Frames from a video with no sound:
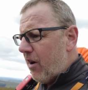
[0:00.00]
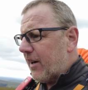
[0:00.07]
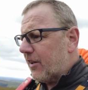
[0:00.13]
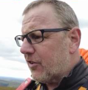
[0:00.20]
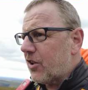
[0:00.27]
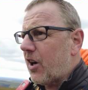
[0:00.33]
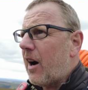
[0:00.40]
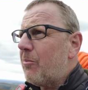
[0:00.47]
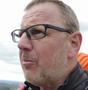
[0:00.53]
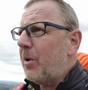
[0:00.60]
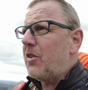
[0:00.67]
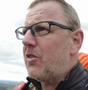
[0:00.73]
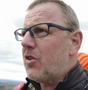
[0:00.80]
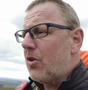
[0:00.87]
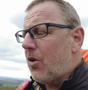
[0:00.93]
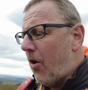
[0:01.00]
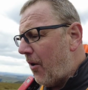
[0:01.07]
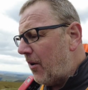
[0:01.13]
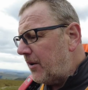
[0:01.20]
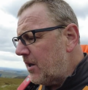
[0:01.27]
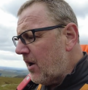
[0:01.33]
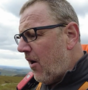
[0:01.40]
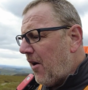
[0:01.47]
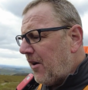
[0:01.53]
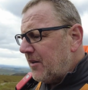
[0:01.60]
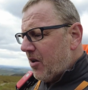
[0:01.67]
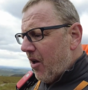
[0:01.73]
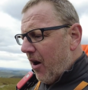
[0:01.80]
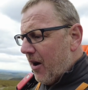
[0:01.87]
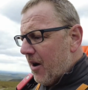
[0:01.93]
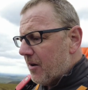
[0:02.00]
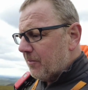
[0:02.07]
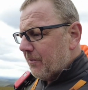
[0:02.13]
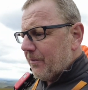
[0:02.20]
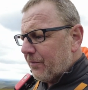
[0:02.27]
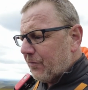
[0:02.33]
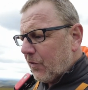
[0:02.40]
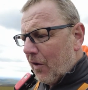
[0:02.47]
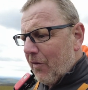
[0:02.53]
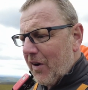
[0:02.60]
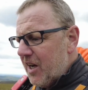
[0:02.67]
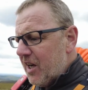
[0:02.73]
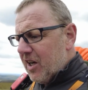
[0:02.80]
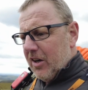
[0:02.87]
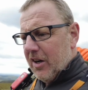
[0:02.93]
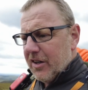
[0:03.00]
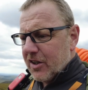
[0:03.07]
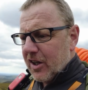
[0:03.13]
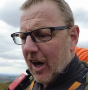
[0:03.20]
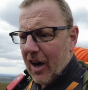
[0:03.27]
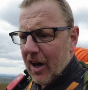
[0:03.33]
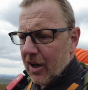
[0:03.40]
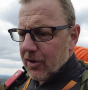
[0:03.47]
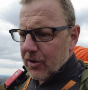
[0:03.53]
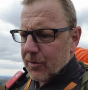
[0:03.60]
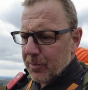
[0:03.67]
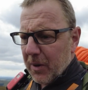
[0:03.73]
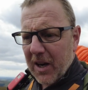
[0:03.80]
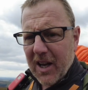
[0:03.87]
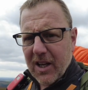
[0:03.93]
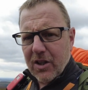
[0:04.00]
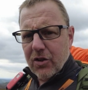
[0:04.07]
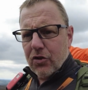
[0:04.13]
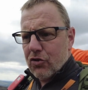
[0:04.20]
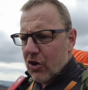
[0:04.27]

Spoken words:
wrecks that I haven't been to, of any kind, cars, planes,